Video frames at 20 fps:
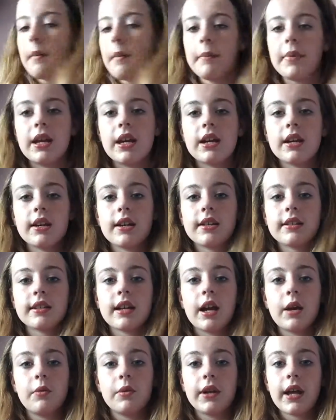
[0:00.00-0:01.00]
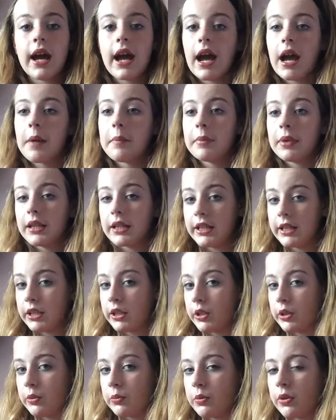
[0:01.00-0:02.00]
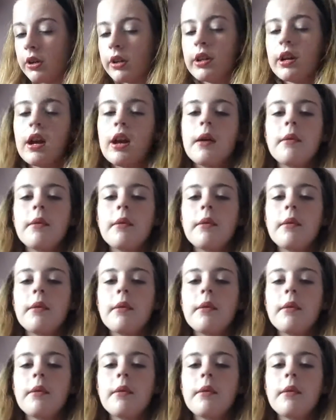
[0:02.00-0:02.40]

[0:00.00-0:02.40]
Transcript: because I would happily do one.